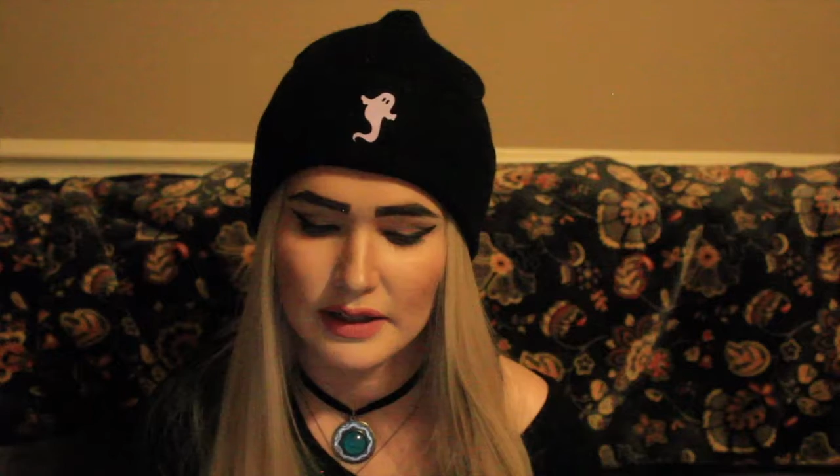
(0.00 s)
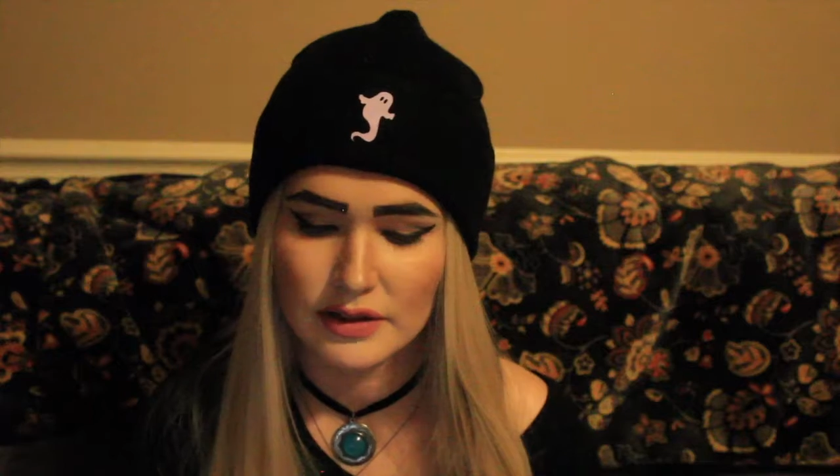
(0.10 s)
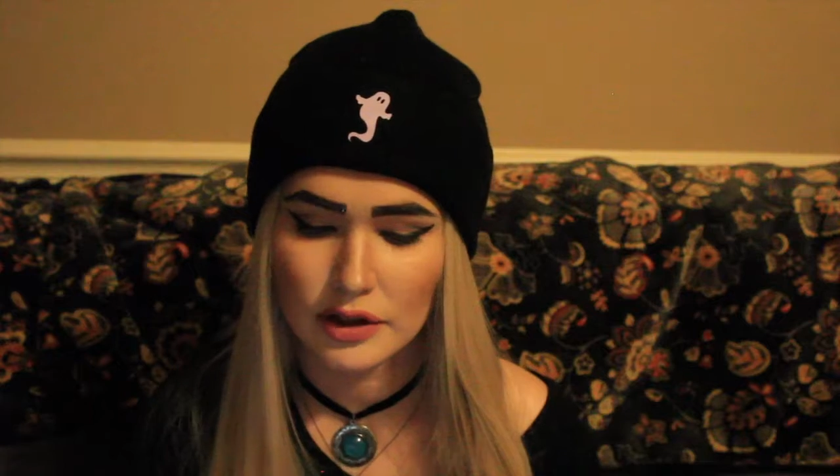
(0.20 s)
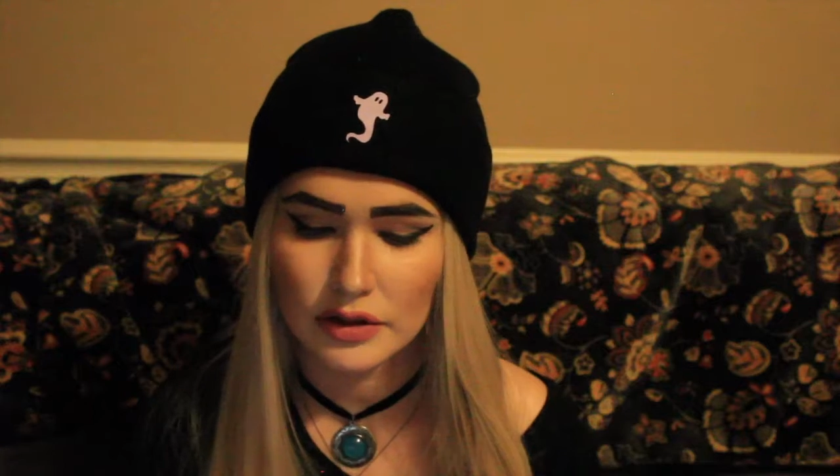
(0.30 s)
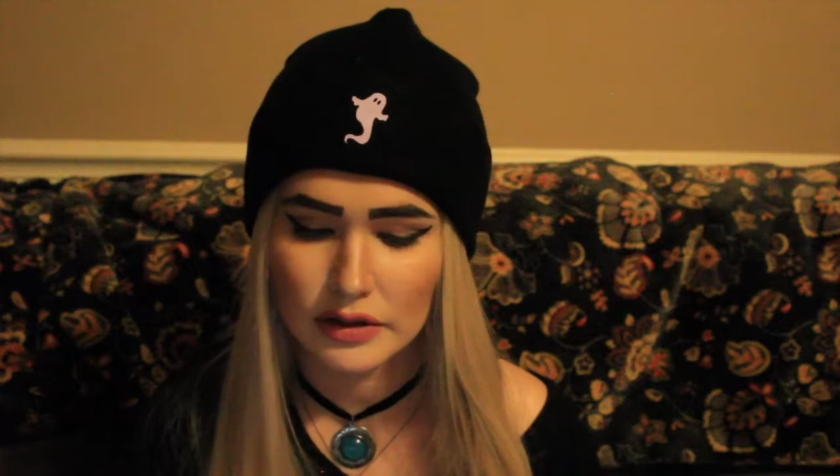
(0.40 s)

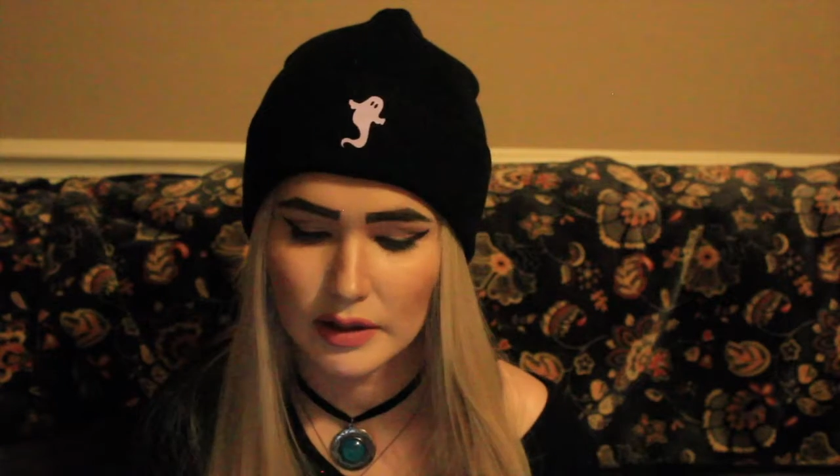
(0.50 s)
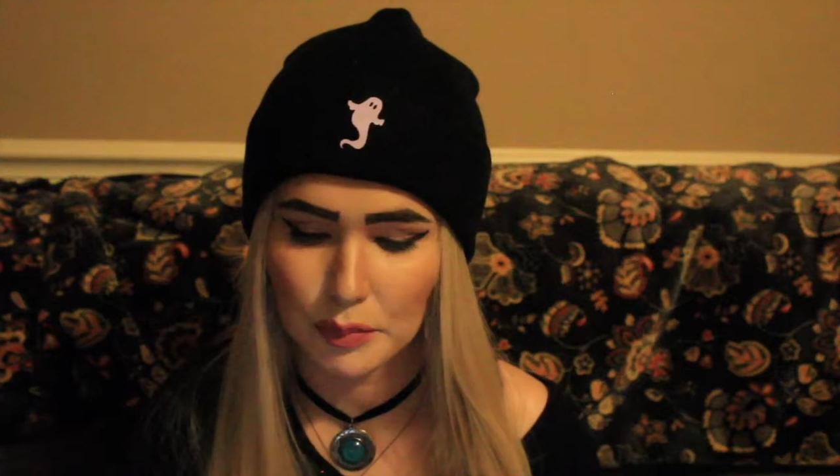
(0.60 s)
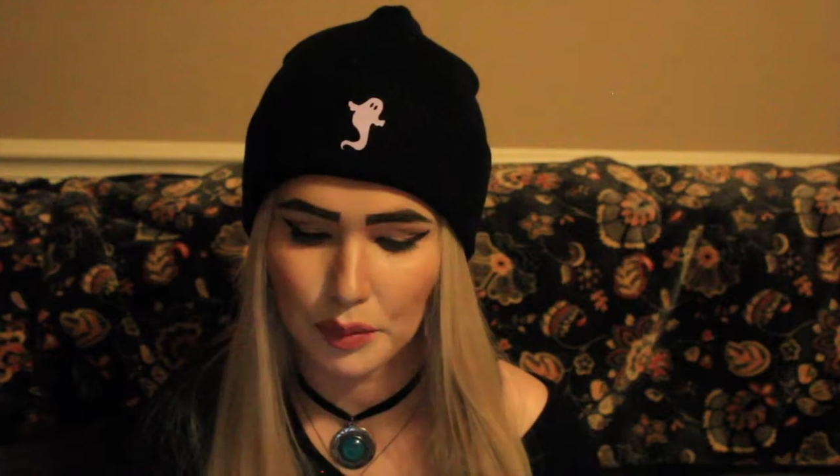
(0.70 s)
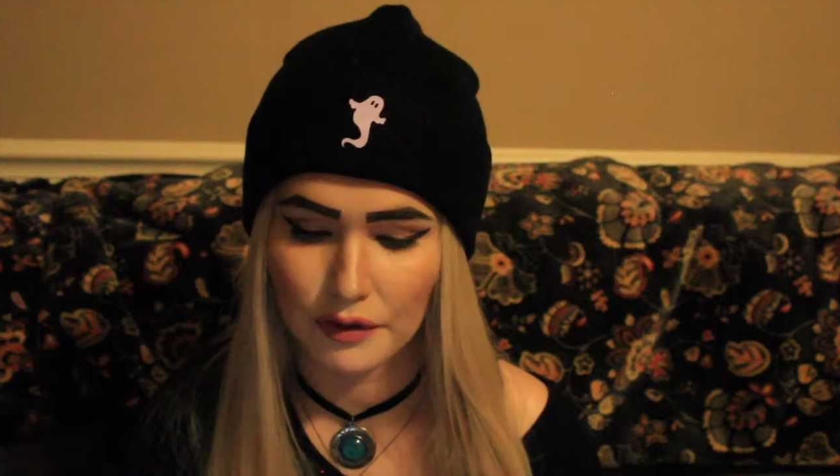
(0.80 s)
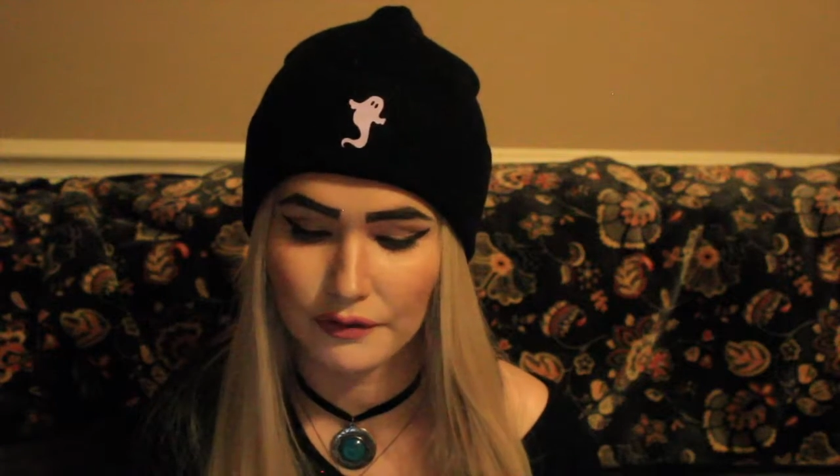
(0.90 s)

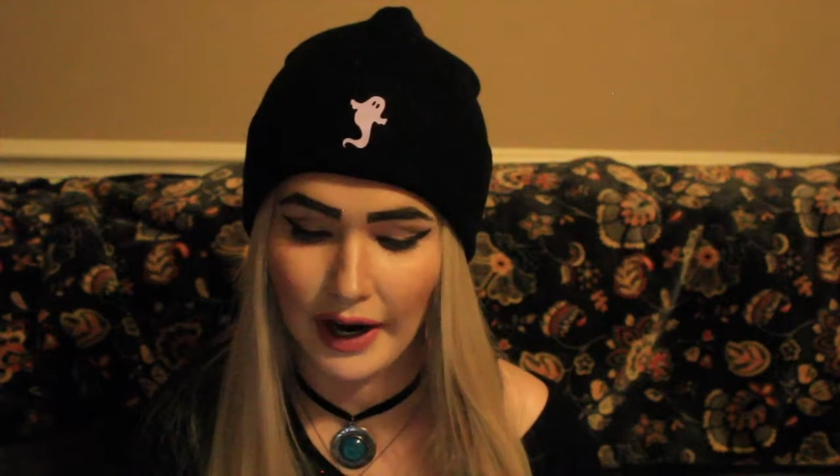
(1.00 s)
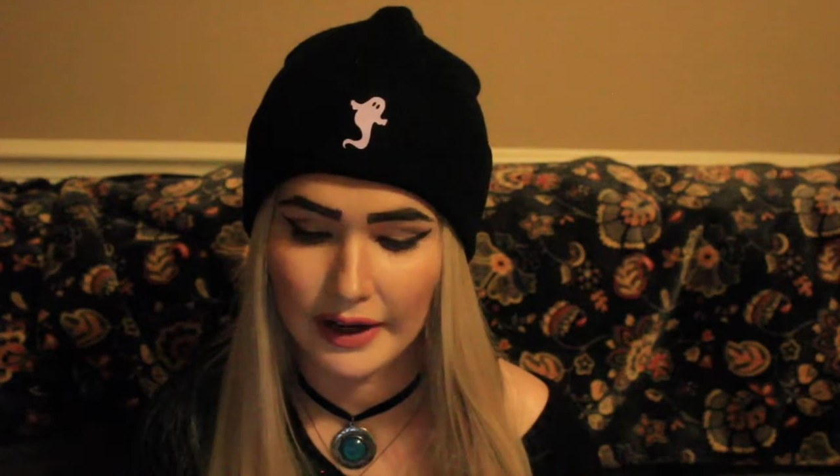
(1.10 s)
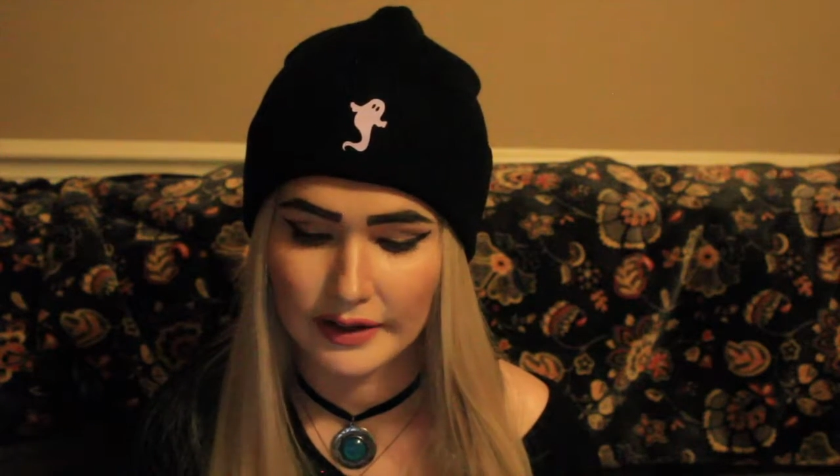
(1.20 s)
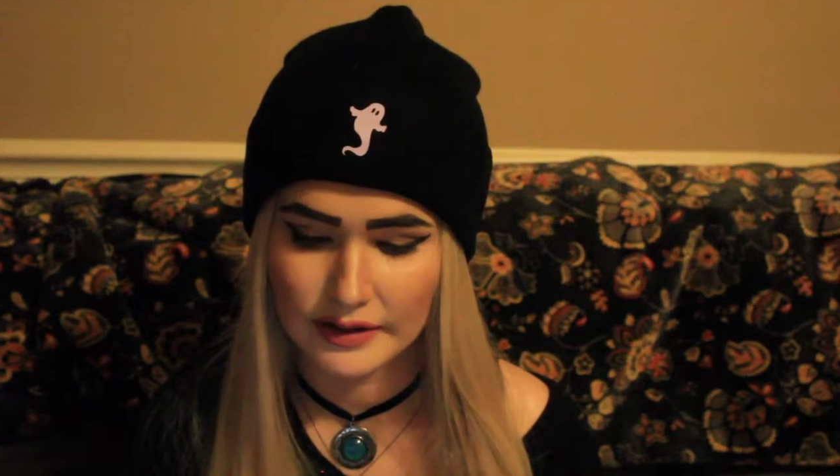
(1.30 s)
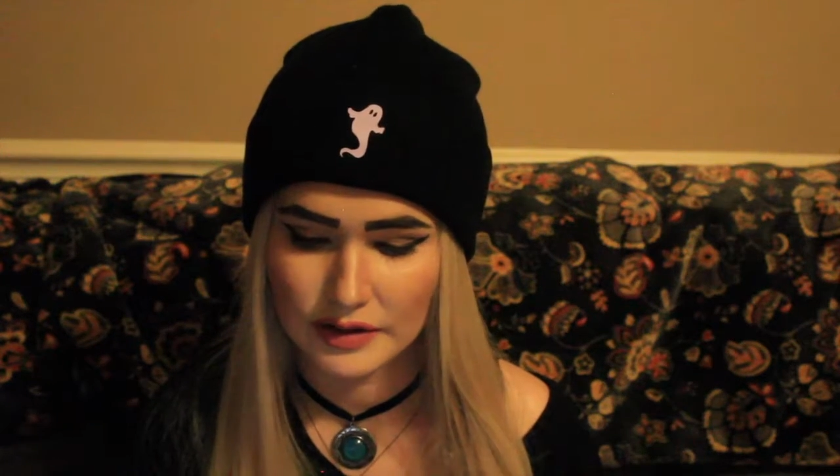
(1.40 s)
certainly
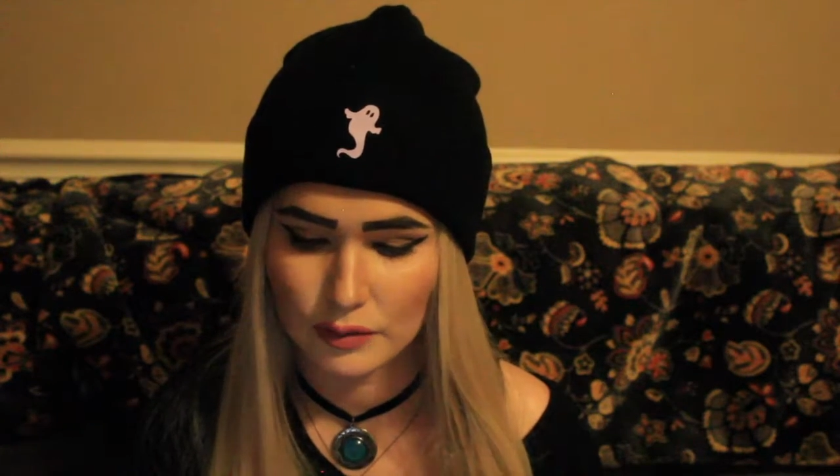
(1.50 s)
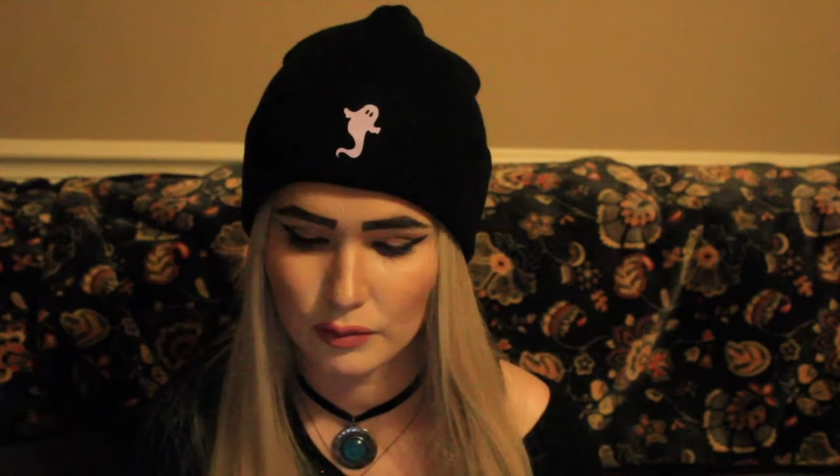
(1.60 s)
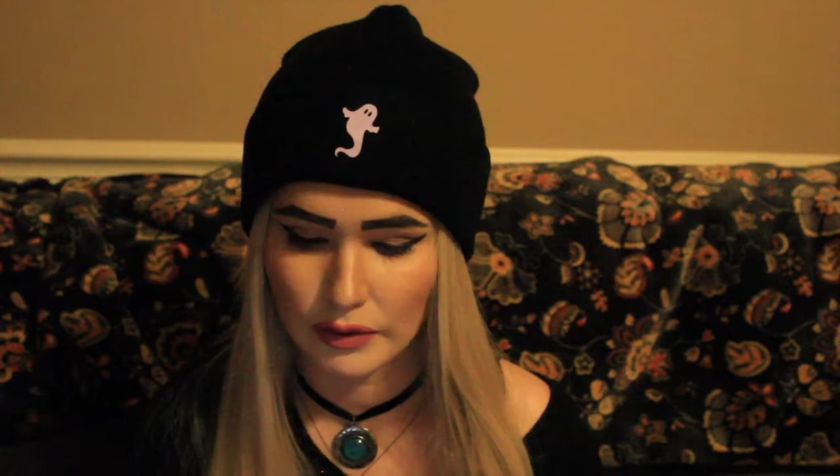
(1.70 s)
provide us